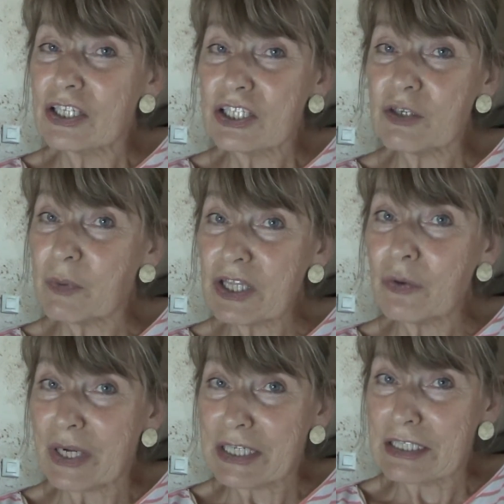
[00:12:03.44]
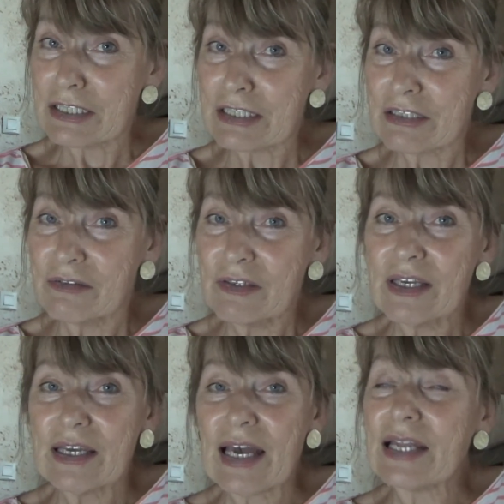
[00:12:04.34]
to be the waiters.
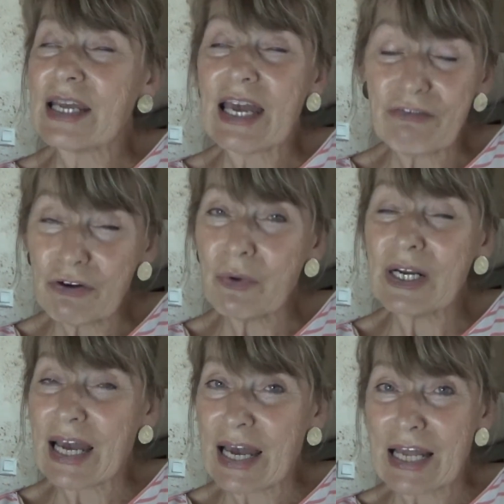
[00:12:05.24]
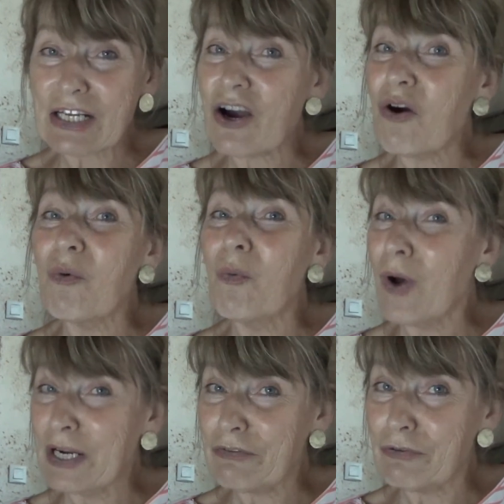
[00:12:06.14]
And everyone had a
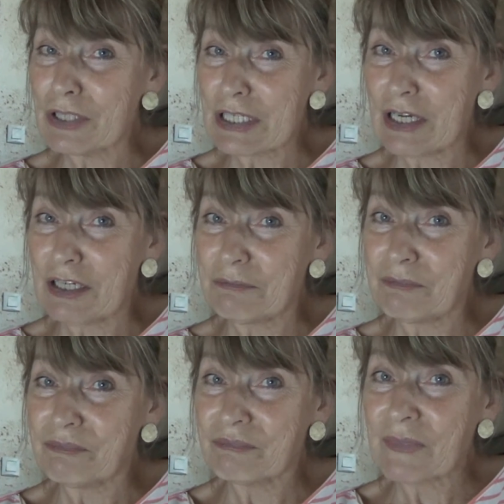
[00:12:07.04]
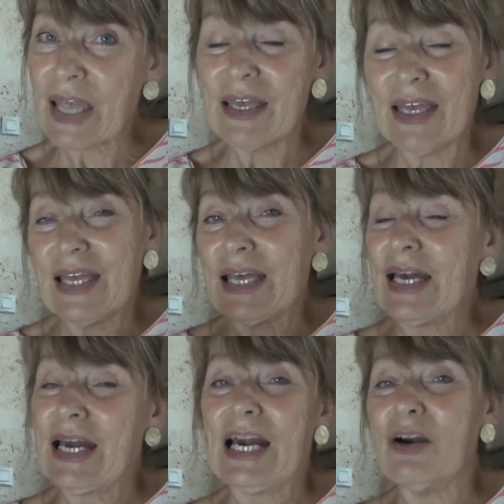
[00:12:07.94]
wonderful time.
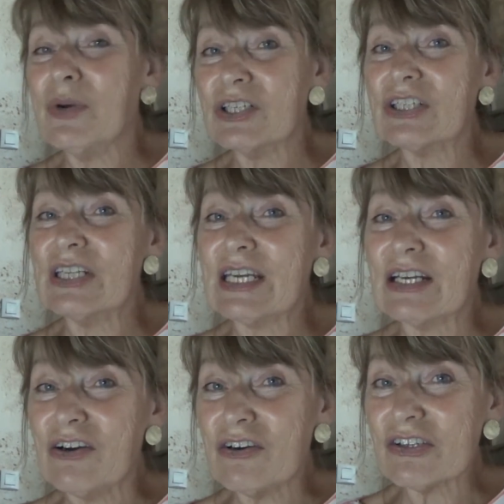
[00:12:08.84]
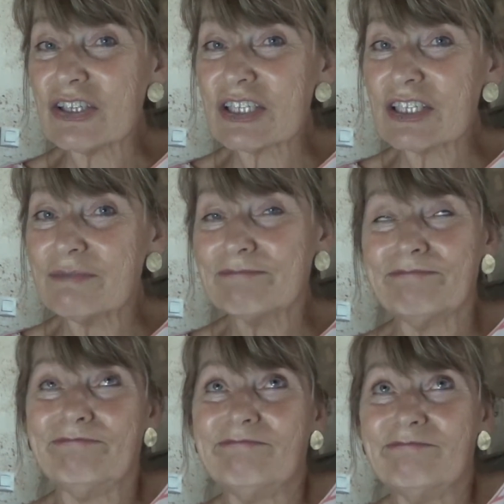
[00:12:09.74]
How much did it cost?
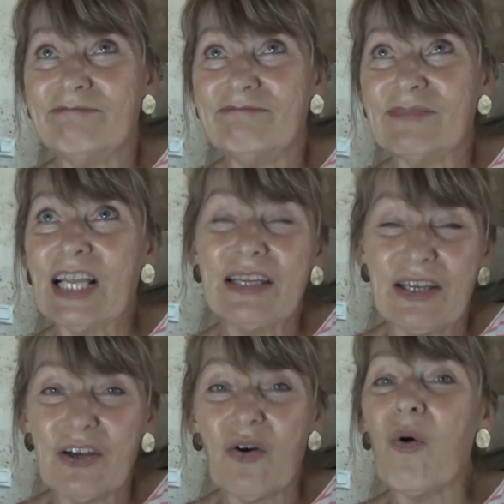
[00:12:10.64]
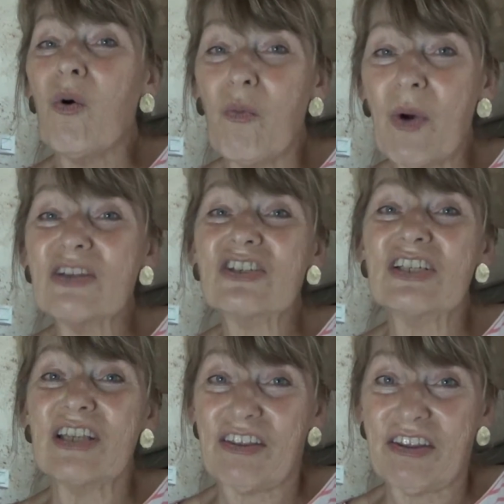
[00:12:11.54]
Almost
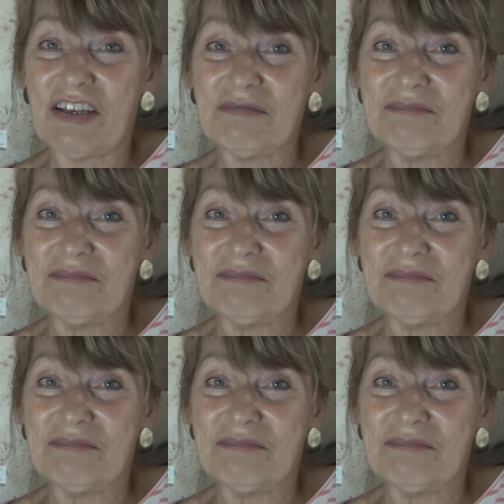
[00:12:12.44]
nothing.